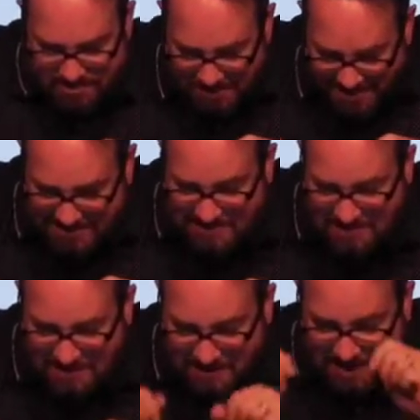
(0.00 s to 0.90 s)
It's best
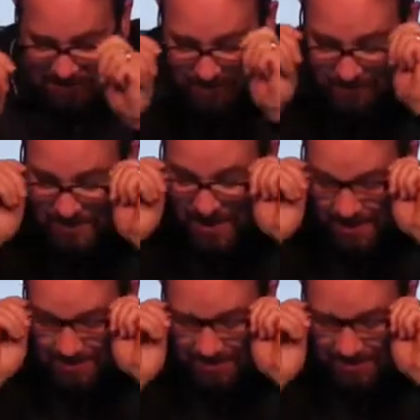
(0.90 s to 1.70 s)
done life on life.